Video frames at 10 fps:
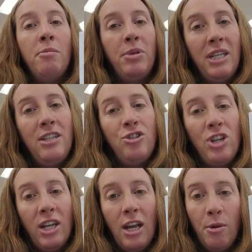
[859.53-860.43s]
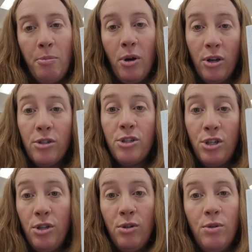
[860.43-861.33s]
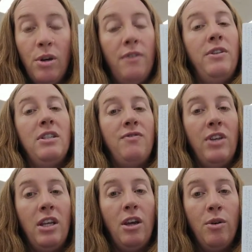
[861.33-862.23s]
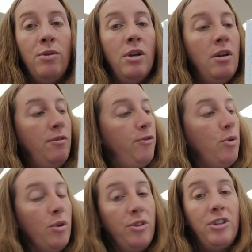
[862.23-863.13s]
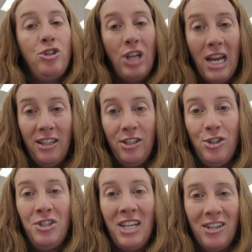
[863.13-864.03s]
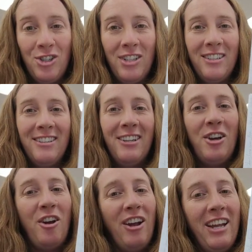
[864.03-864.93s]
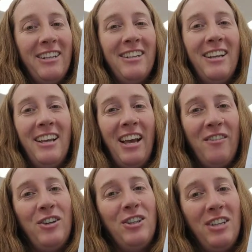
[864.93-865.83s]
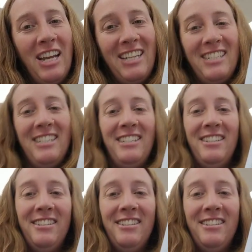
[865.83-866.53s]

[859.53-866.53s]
please check out part 2 of this video for the challenge section. All right, have a good night.